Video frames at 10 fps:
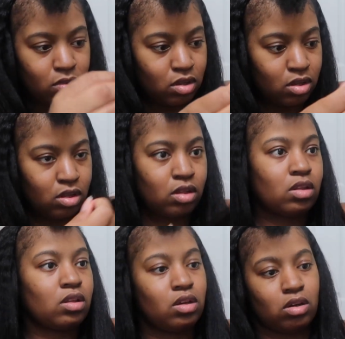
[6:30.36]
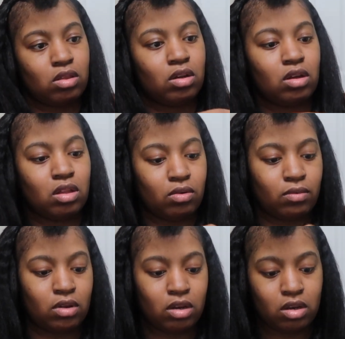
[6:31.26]
Here's another
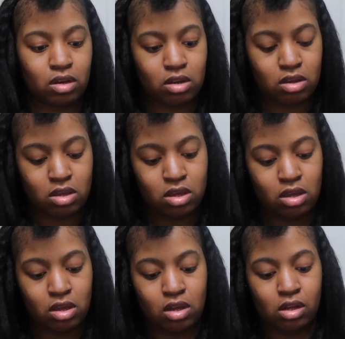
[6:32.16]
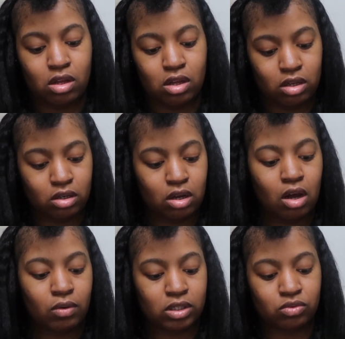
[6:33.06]
one.
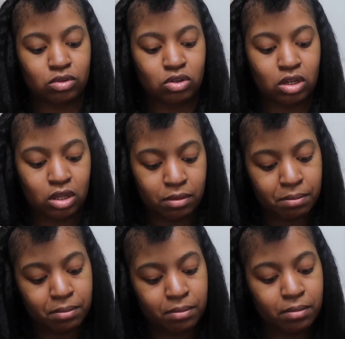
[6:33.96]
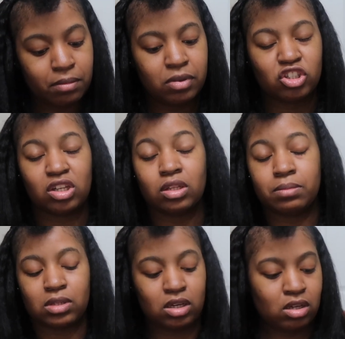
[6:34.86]
Always when you clip, put your
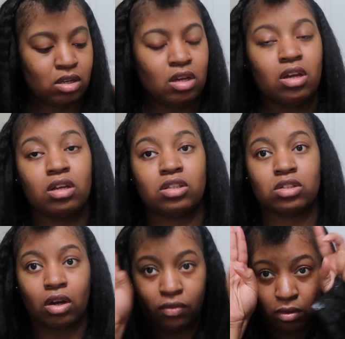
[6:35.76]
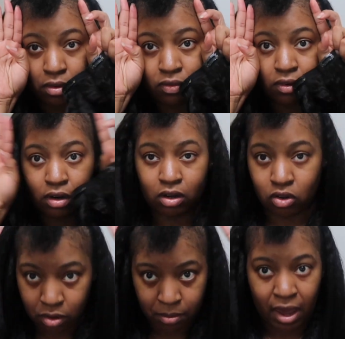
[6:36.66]
clips in, start from the front,
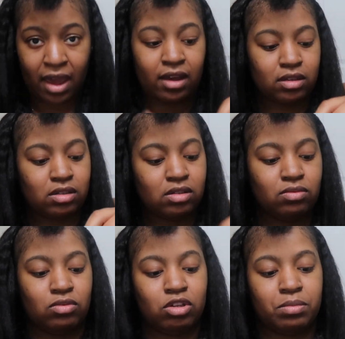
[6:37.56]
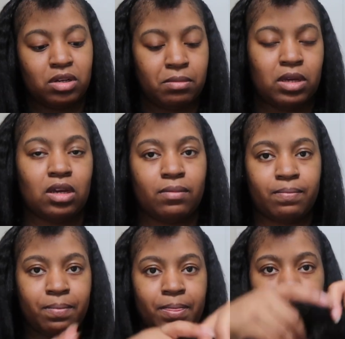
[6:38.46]
going back when you put them in.
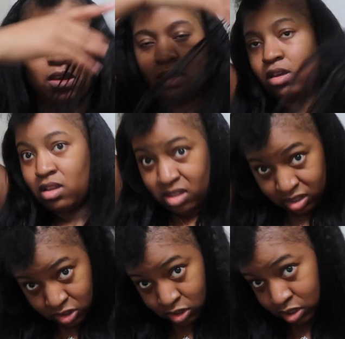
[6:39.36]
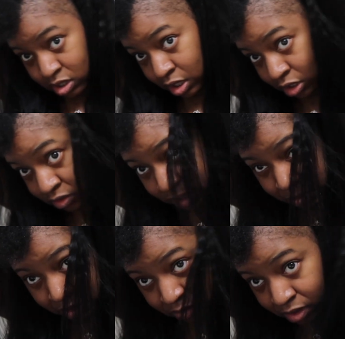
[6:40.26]
As you can see, that's what
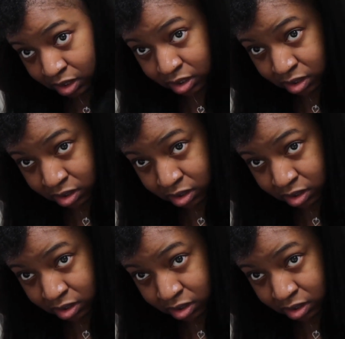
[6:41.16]
I'm doing.